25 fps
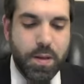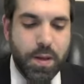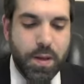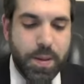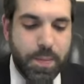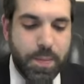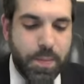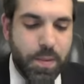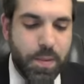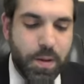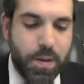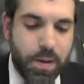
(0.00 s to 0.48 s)

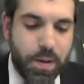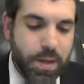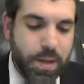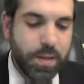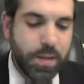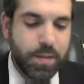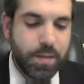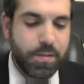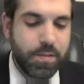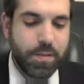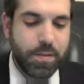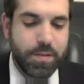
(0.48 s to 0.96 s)
um, okay,
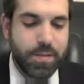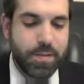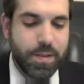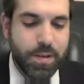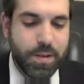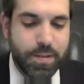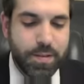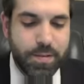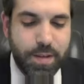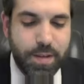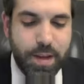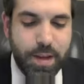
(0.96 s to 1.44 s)
that's just
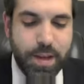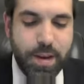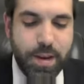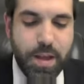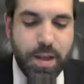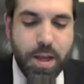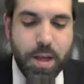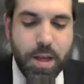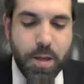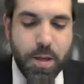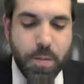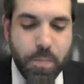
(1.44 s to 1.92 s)
an aside.
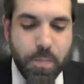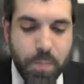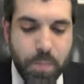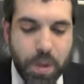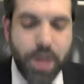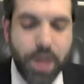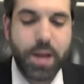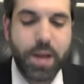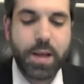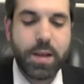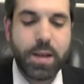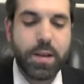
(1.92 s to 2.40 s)

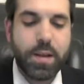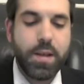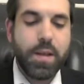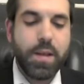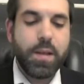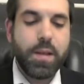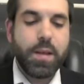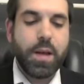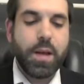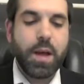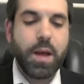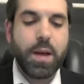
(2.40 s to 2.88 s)
But
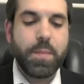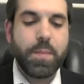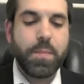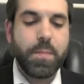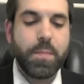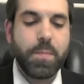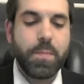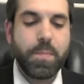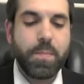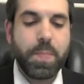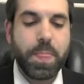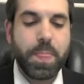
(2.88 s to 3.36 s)

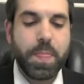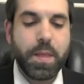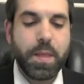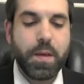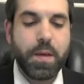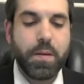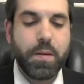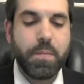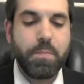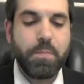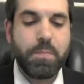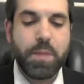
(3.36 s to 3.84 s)
um,
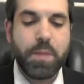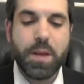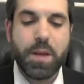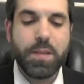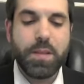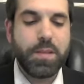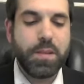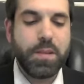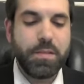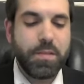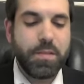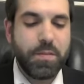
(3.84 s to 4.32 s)

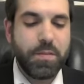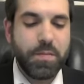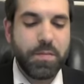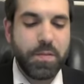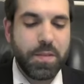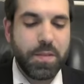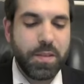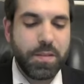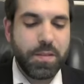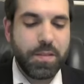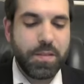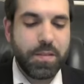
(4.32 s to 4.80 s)
it, a,
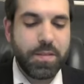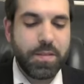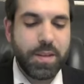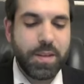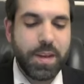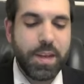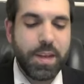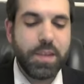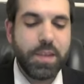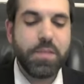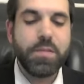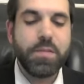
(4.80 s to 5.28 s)
this is
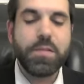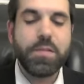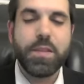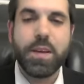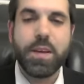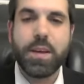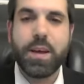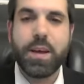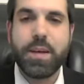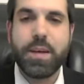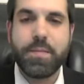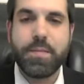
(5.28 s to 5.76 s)
an
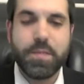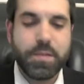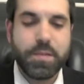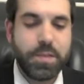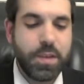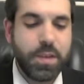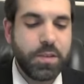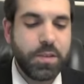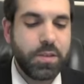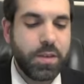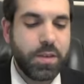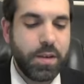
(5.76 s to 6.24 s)
interesting
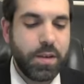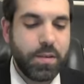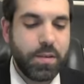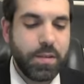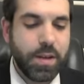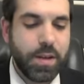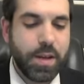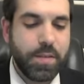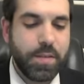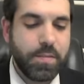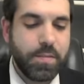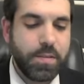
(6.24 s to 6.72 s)
conversation here.
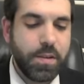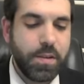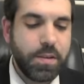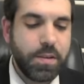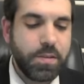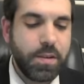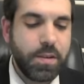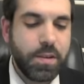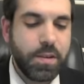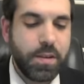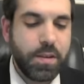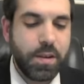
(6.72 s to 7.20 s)
The
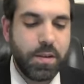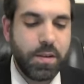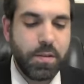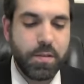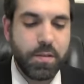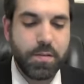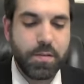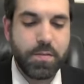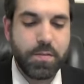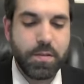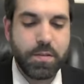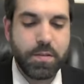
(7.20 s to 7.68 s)
conversation
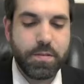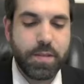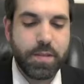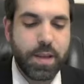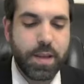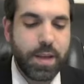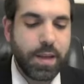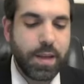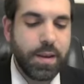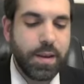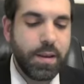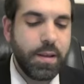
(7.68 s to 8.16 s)
continues in verse
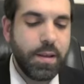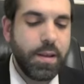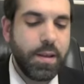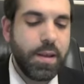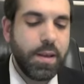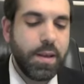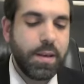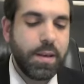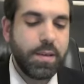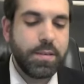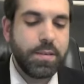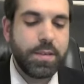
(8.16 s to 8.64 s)
10.
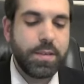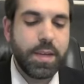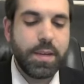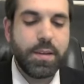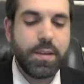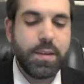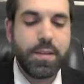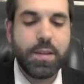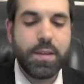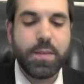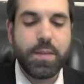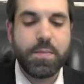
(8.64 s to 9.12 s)
He
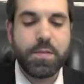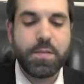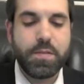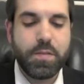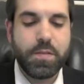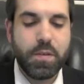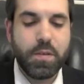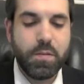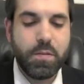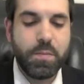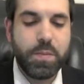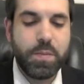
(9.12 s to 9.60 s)
said to them,
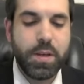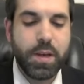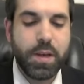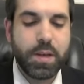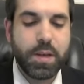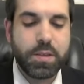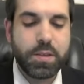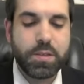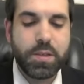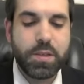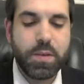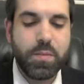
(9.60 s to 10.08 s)
So be
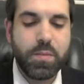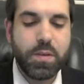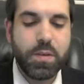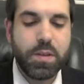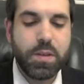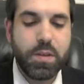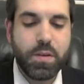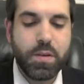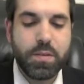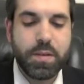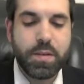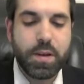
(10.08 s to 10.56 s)
Hashem
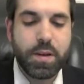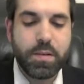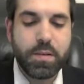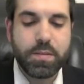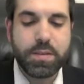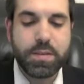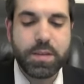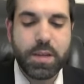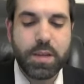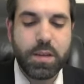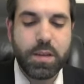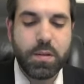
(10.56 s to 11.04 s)
with you as I will
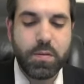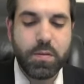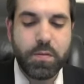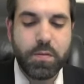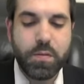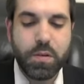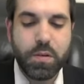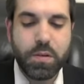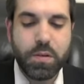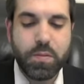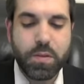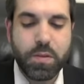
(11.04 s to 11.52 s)
send you
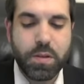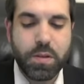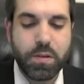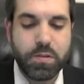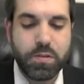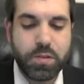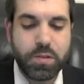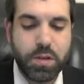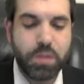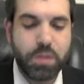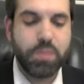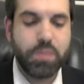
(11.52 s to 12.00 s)
forth with your
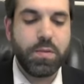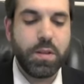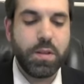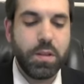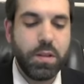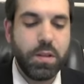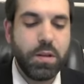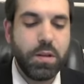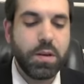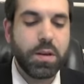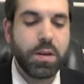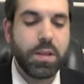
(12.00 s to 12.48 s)

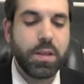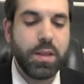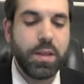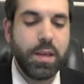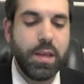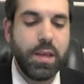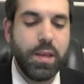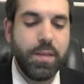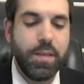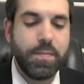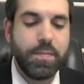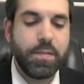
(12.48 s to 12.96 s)
children. Look,
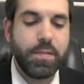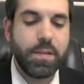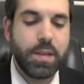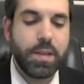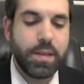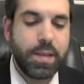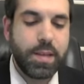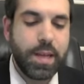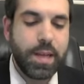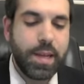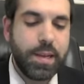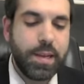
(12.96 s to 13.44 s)
the evil
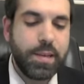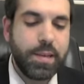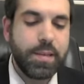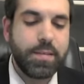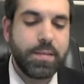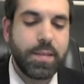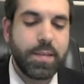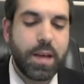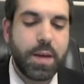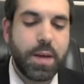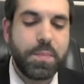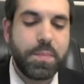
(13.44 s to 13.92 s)
intent
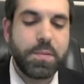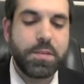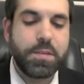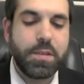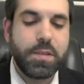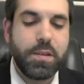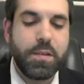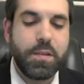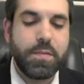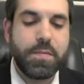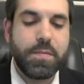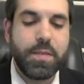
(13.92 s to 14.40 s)
is
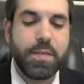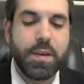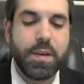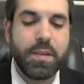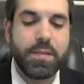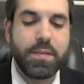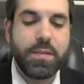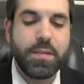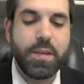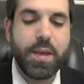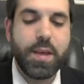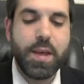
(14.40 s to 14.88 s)
opposite your
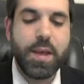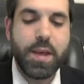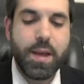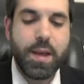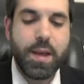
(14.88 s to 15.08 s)
face.